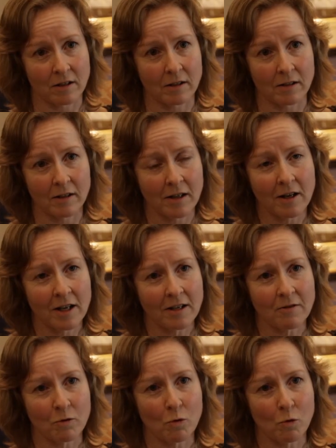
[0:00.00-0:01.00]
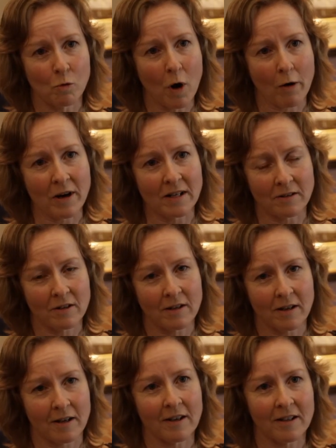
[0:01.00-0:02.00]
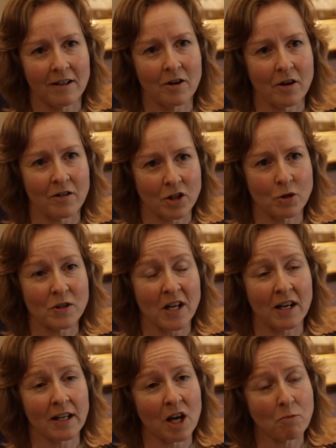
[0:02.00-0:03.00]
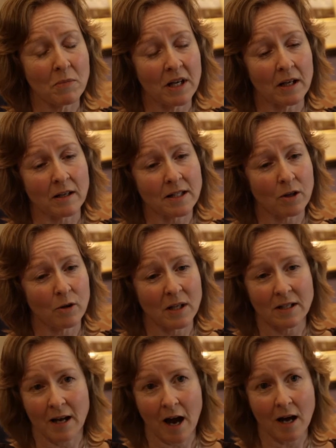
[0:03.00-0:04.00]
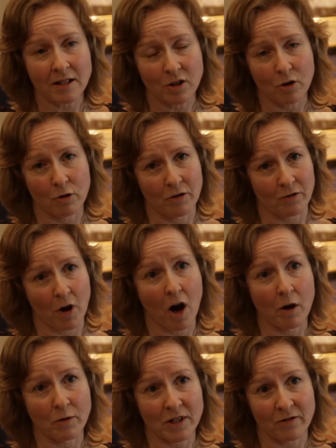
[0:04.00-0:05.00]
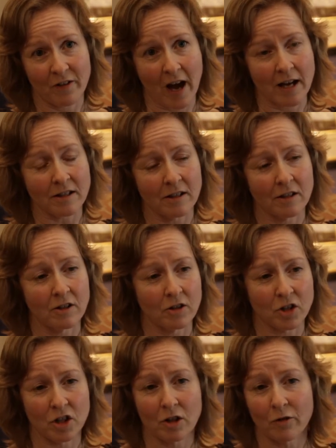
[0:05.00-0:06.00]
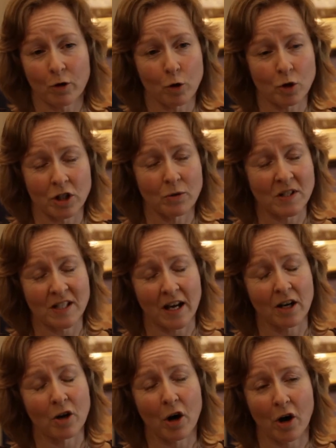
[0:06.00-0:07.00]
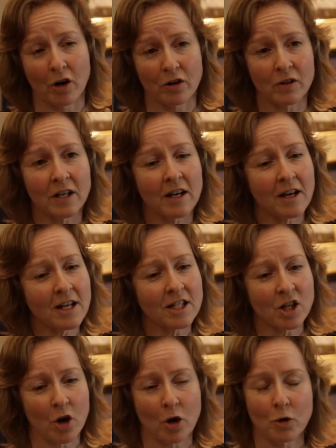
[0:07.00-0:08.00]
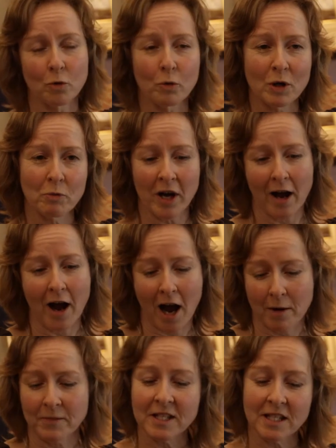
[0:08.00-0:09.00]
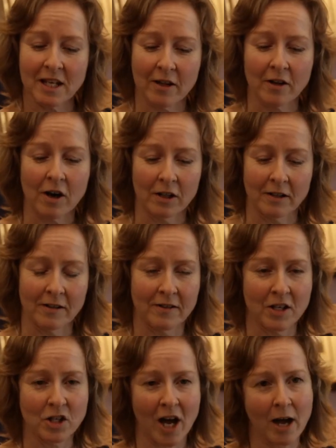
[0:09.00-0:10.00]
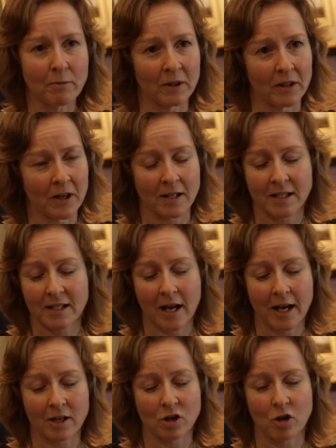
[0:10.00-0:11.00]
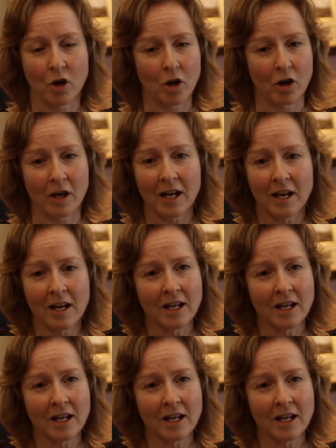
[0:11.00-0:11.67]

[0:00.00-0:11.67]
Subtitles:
and worried, you know, that she was going to get bigger. So I'd ask her if I was fat, and of course she would say no. So we'd put our arms together on the table, and I'd say to her,